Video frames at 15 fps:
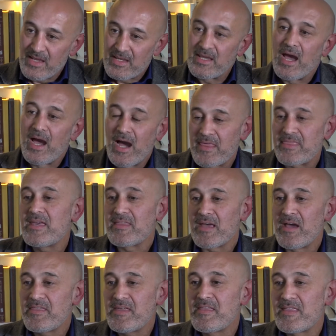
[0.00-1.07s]
Yeah, I think
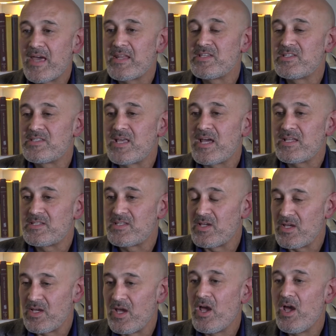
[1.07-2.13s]
that is
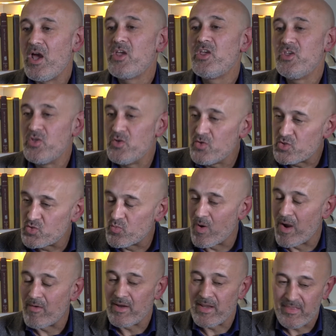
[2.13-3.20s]
a huge
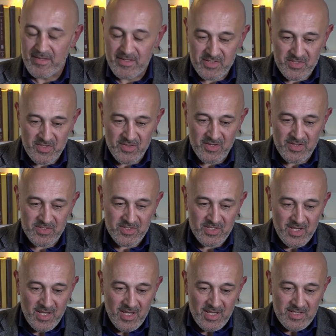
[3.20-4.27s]
worry that
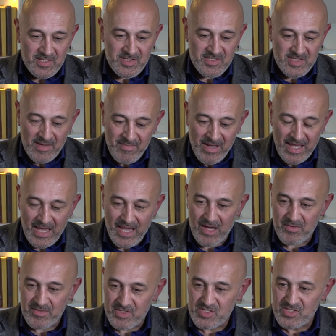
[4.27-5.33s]

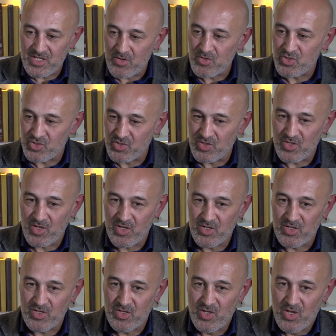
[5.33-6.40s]
somehow this notion that
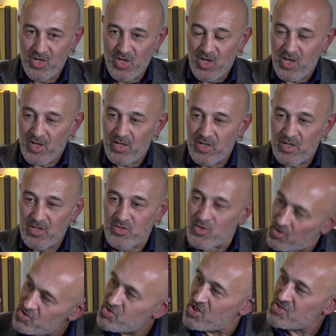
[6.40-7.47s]

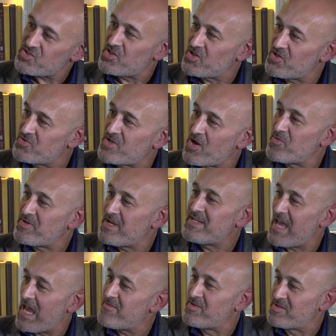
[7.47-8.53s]
not just that you don't need
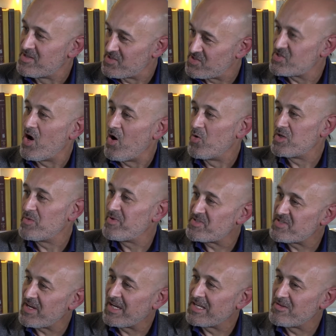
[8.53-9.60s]
evidence to hold a
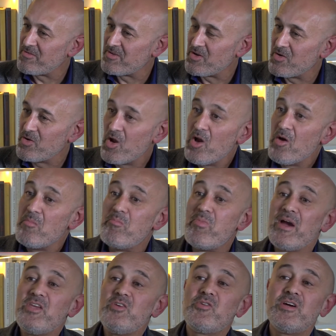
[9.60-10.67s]
particular view,
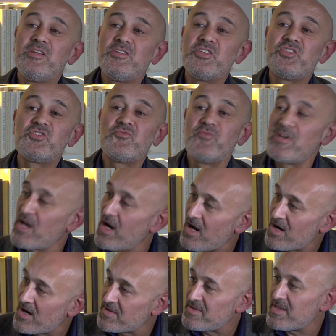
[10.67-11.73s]
but you can
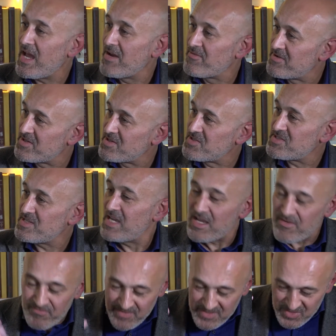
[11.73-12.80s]
disregard the evidence. Yeah.
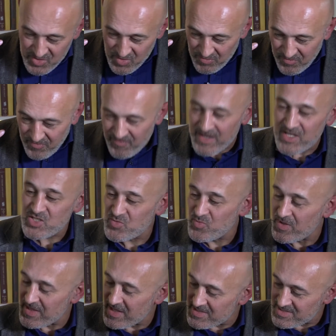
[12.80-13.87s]
If you're faced
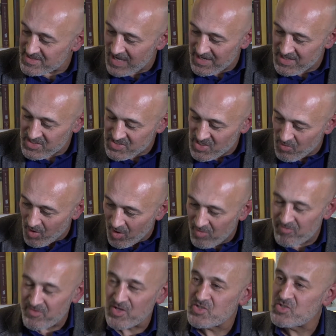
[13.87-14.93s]
with it and it's so
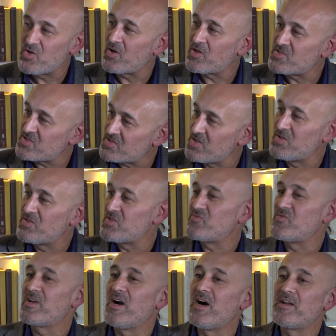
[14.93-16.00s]
obvious, you can still
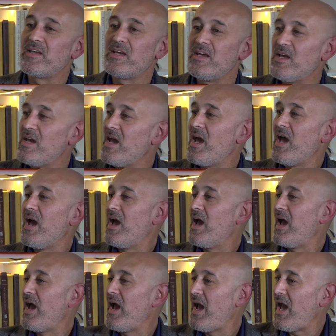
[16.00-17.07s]
disregard it
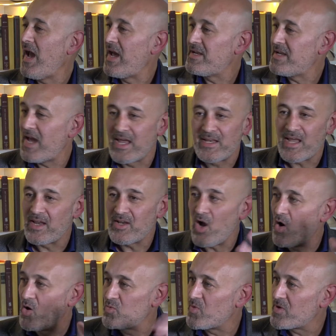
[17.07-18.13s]
and
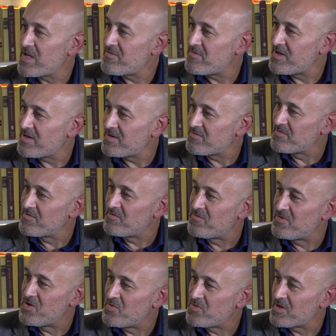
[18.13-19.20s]
hold whatever
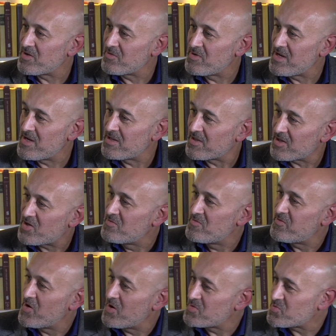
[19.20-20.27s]
view that
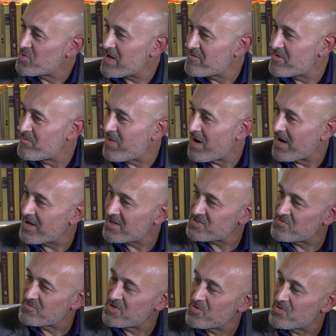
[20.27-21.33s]
confirms whatever
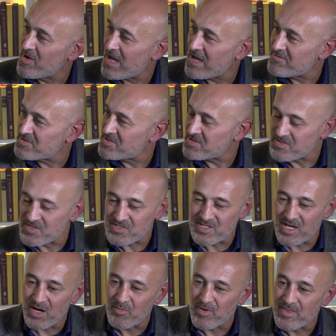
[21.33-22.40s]
biased view you have to
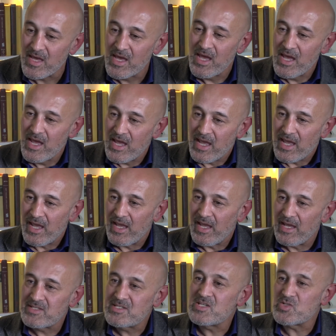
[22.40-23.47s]
start with.
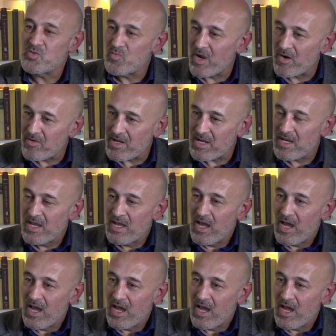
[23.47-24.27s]
It is a worry.